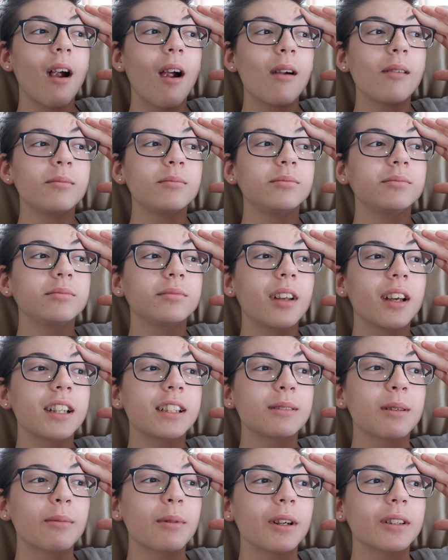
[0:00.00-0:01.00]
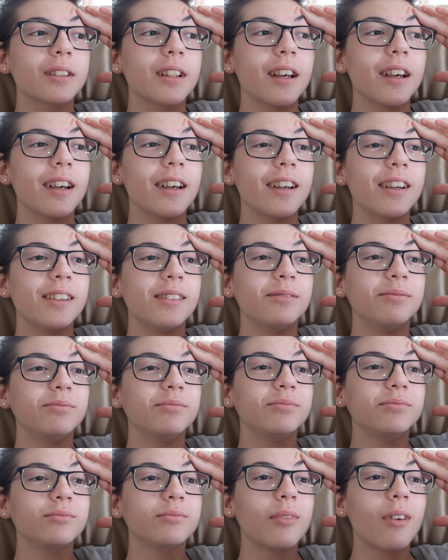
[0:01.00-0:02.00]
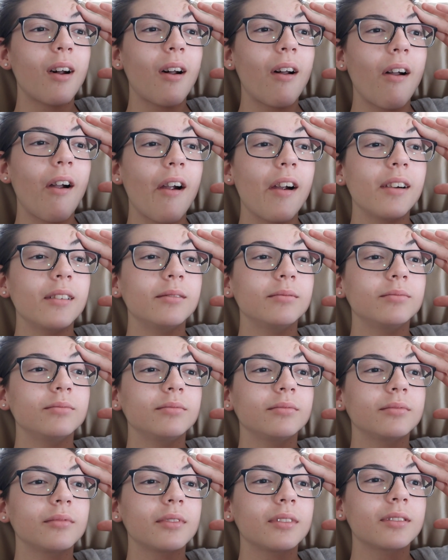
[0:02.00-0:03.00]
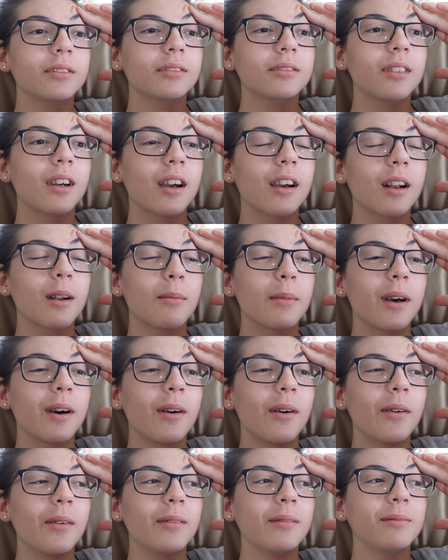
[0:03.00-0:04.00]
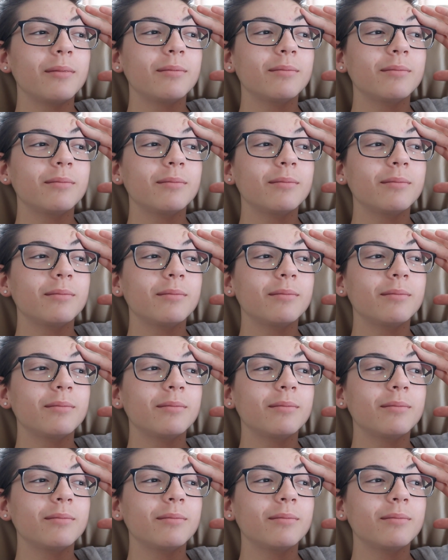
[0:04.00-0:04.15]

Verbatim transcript: Um, it's her birthday. I got a belt.